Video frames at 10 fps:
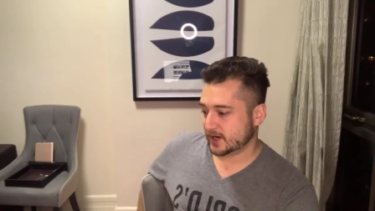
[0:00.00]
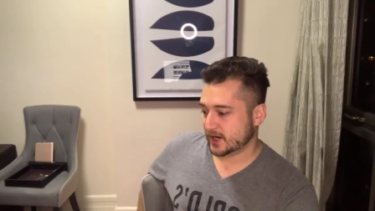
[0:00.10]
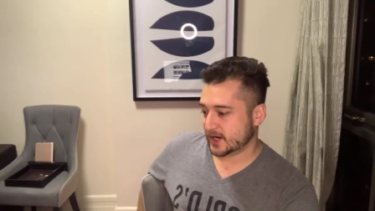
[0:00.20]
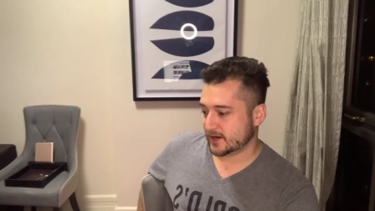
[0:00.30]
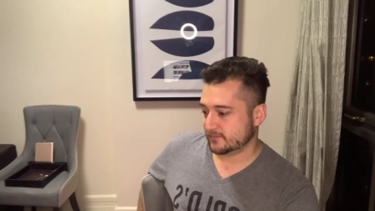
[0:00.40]

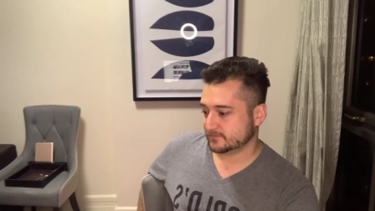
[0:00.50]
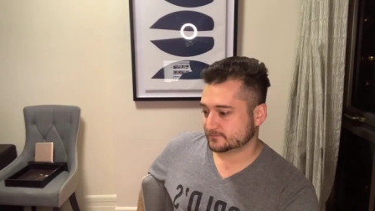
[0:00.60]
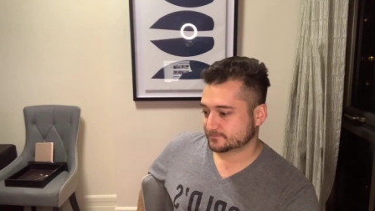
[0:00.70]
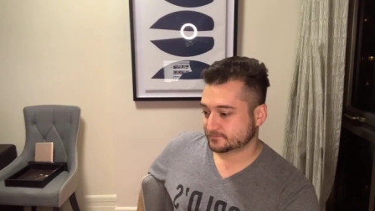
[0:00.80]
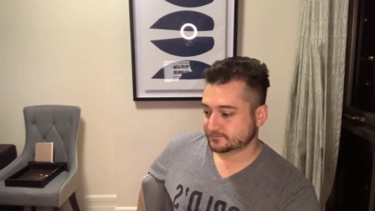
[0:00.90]
um,
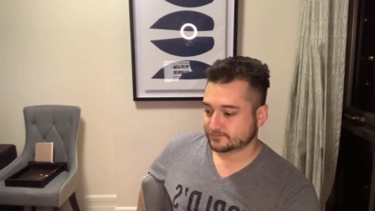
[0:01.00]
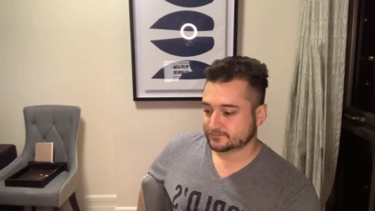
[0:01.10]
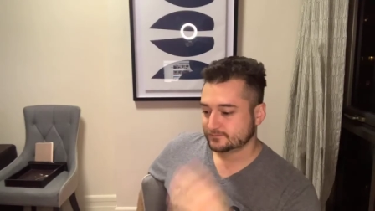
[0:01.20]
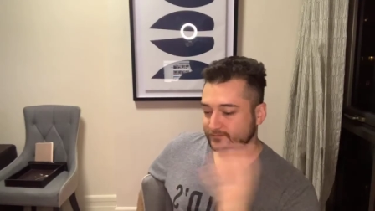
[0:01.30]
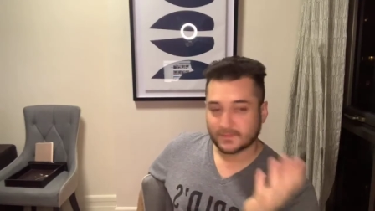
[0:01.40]

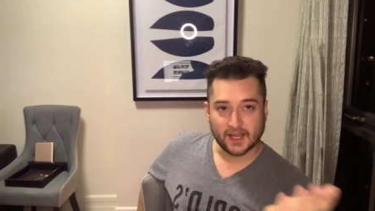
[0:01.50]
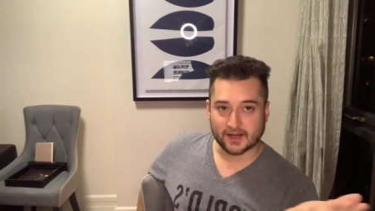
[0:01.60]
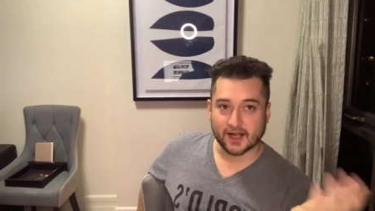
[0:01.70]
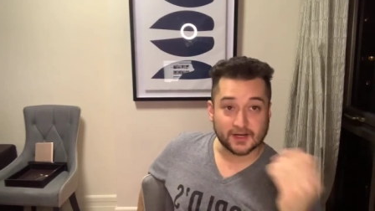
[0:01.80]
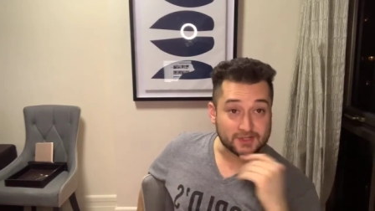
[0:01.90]
it
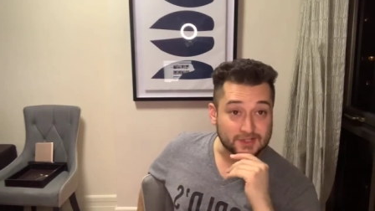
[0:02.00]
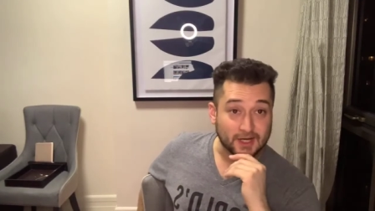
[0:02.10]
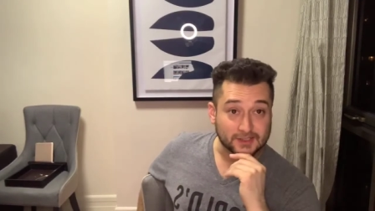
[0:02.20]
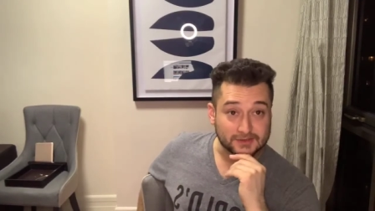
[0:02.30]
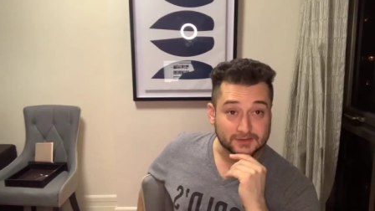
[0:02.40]
kind of
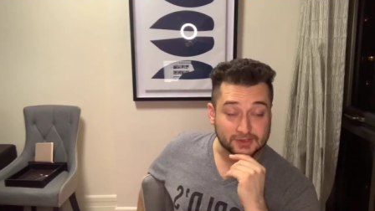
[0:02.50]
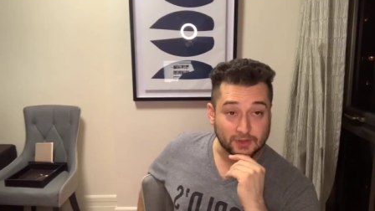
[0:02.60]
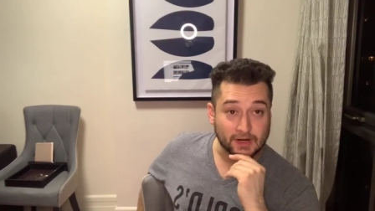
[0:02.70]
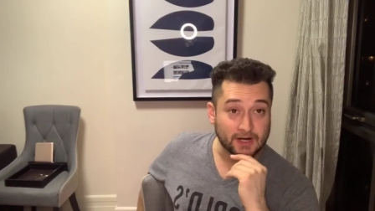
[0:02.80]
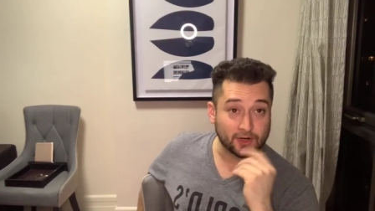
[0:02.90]
sucked.
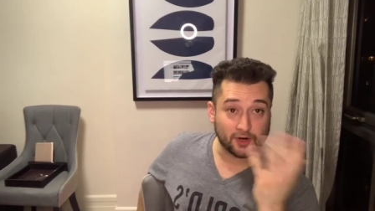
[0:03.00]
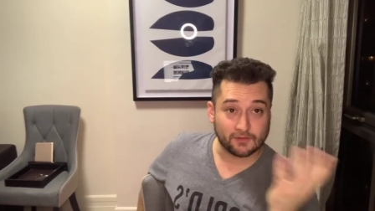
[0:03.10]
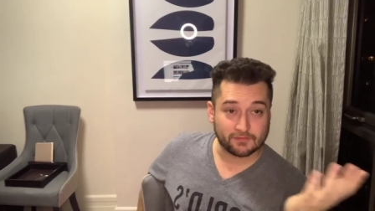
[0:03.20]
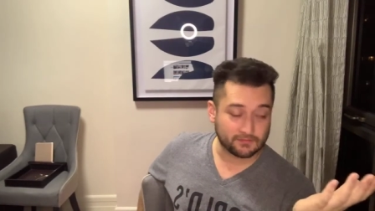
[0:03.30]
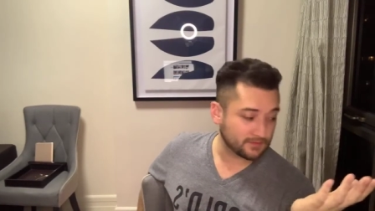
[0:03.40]
So I don't know
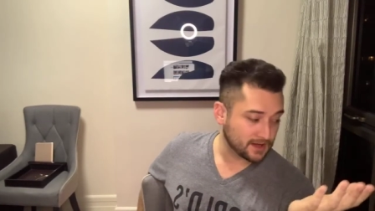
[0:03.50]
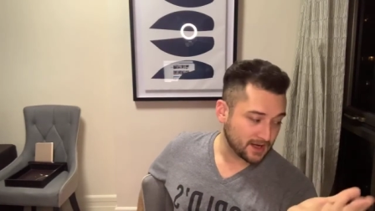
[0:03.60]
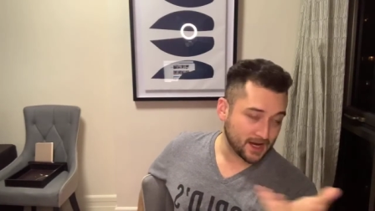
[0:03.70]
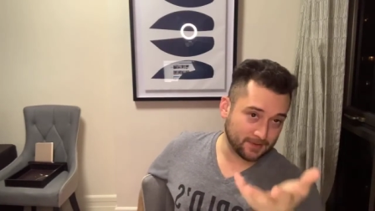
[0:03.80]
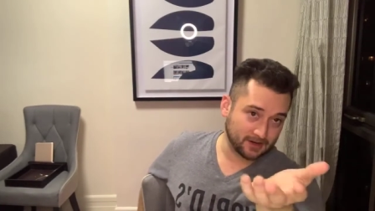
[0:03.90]
if
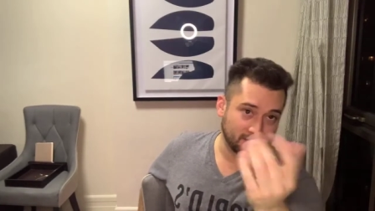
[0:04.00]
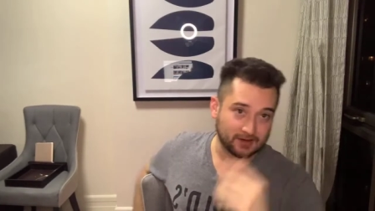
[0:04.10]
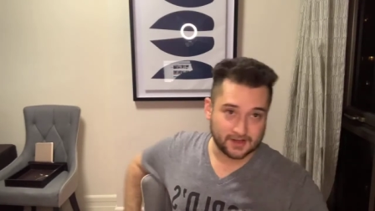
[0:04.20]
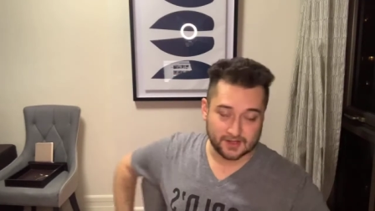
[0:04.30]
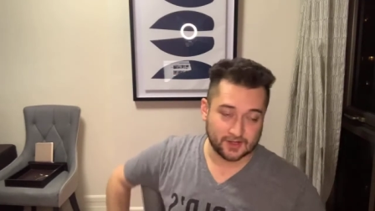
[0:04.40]
I mean,
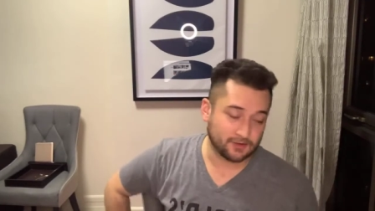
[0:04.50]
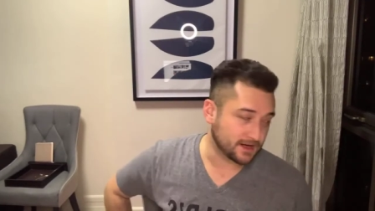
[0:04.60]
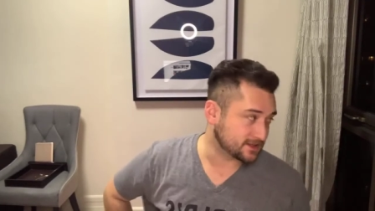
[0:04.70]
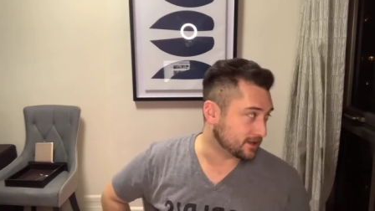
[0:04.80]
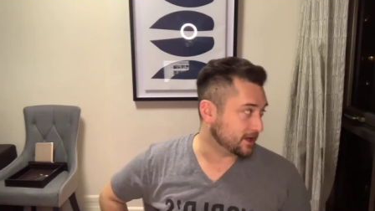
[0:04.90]
luckily in the
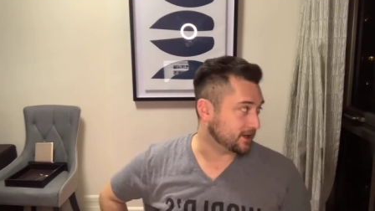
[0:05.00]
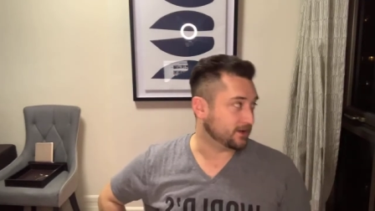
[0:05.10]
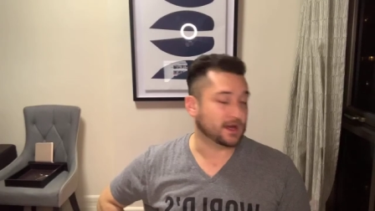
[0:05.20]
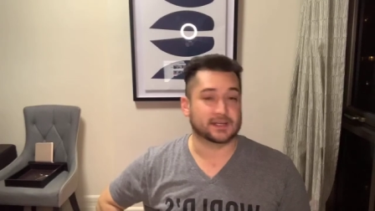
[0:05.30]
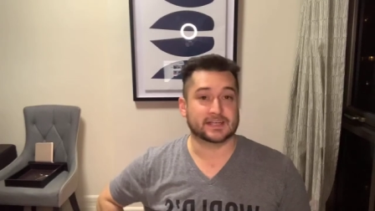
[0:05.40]
U.S., a lot of you
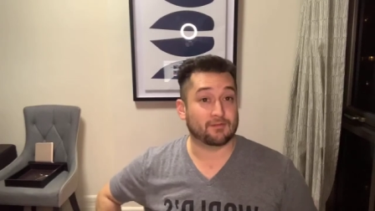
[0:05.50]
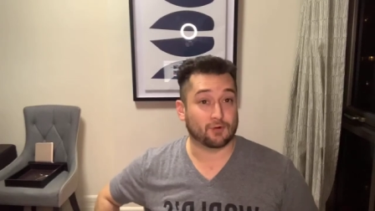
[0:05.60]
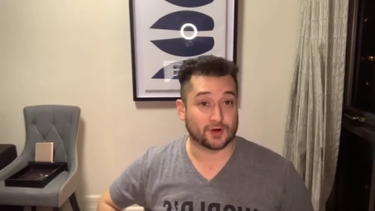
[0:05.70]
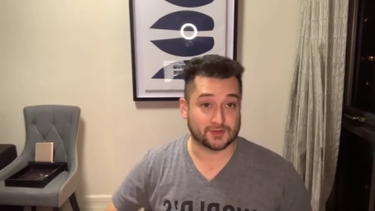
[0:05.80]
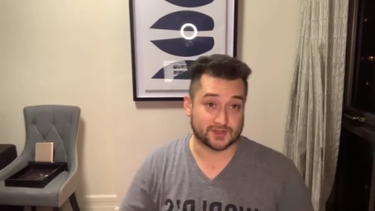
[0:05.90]
guys have
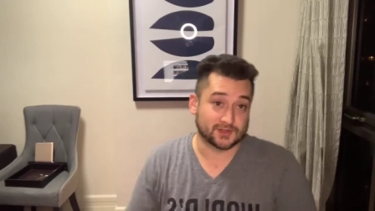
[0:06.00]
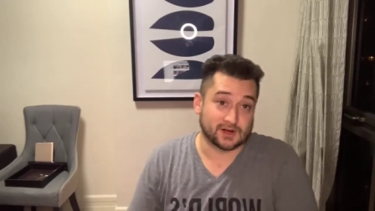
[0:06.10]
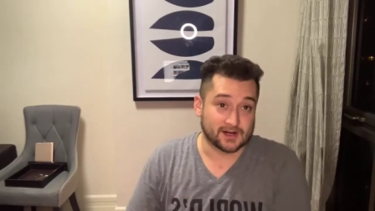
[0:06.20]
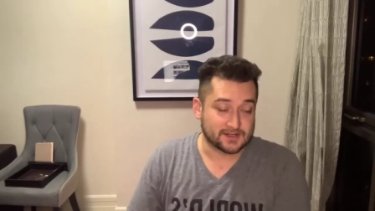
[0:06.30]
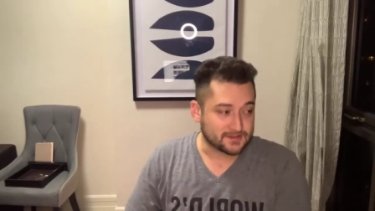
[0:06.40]
washers and
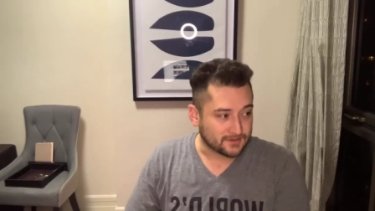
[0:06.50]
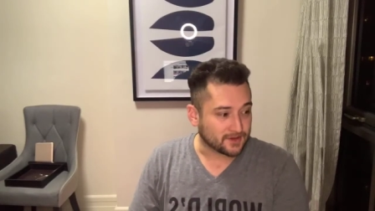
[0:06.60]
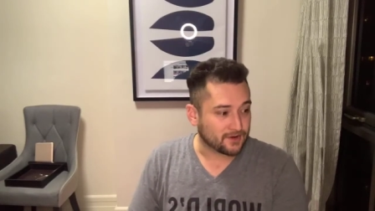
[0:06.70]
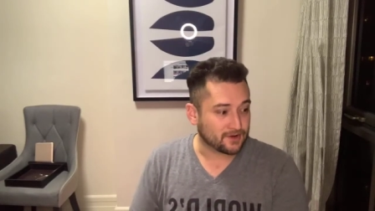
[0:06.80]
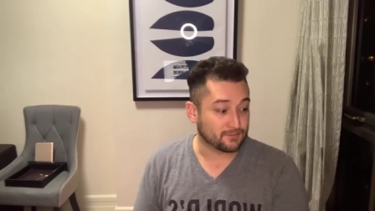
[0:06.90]
dryers. You
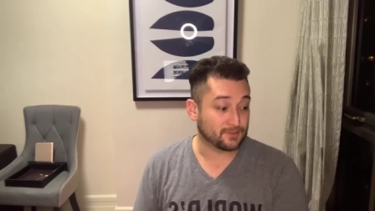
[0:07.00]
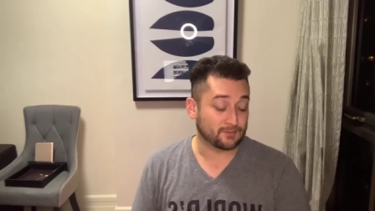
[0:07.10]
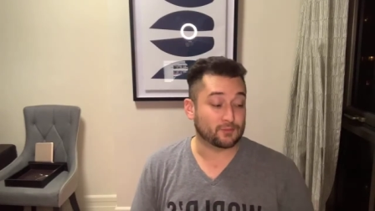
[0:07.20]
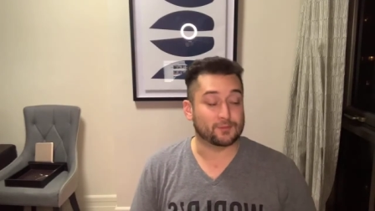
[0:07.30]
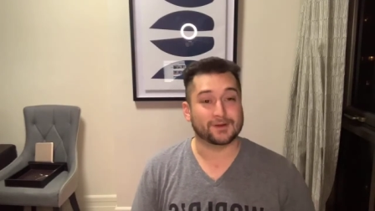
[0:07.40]
know, it would,
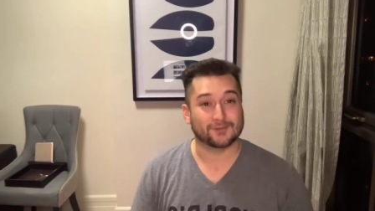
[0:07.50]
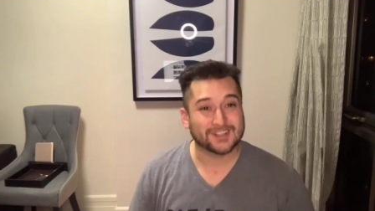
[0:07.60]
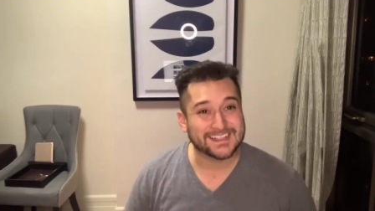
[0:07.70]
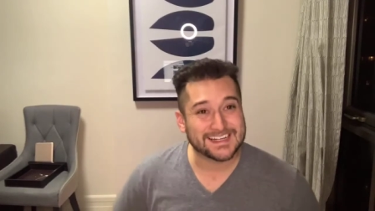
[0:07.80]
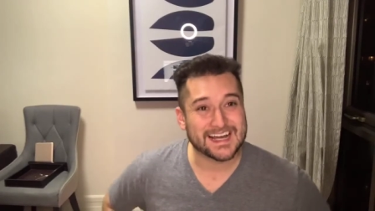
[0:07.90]
would be
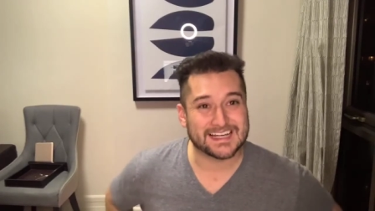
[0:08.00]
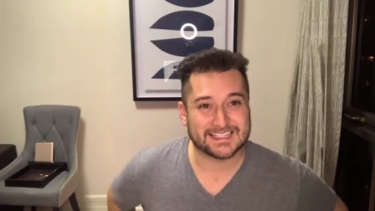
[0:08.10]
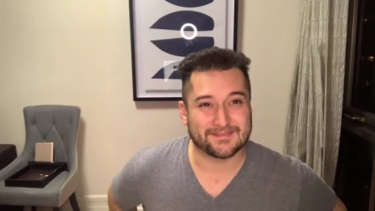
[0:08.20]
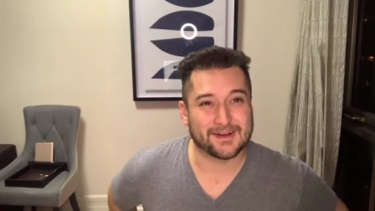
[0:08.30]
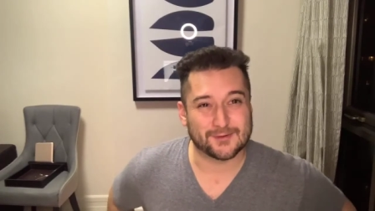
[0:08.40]
really nice
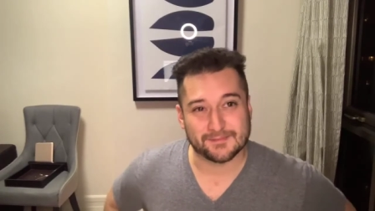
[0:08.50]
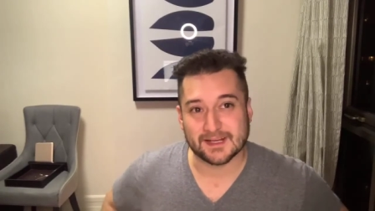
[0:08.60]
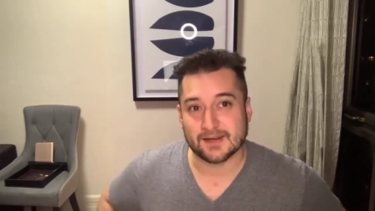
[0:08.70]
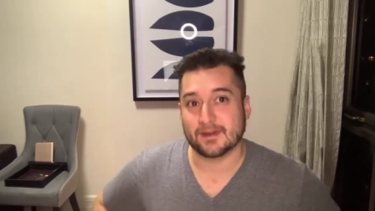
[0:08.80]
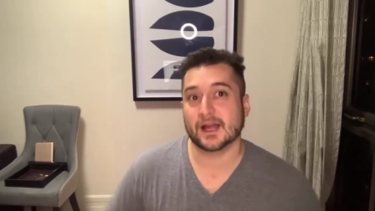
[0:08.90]
if I would have been
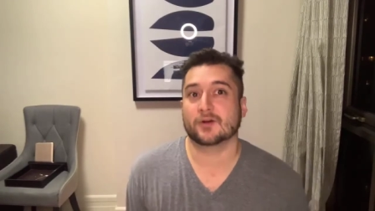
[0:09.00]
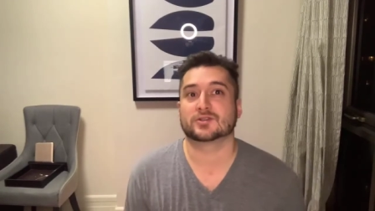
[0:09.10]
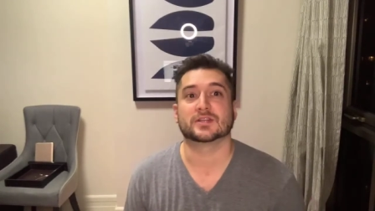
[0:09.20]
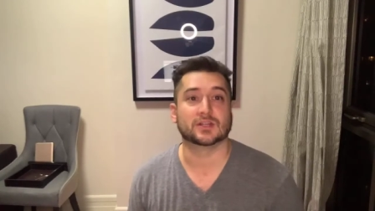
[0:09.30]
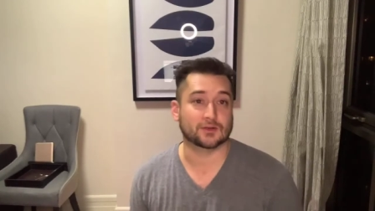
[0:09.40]
in my
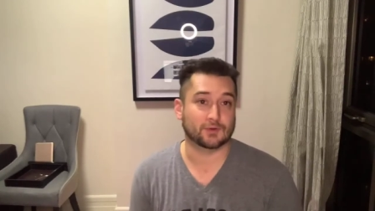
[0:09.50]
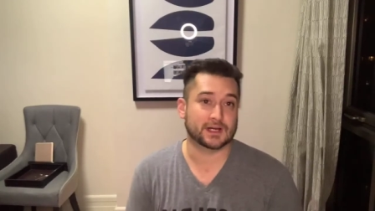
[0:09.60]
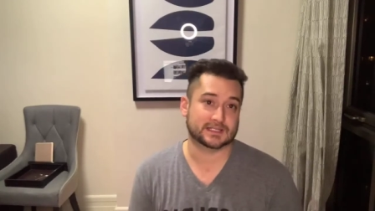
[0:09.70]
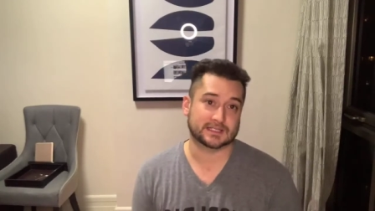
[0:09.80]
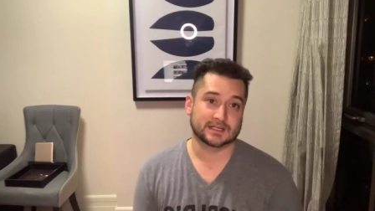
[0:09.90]
house in the
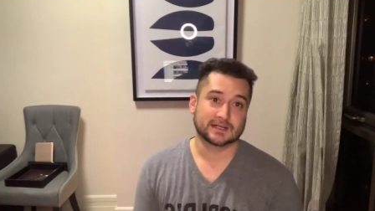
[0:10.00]
U.S.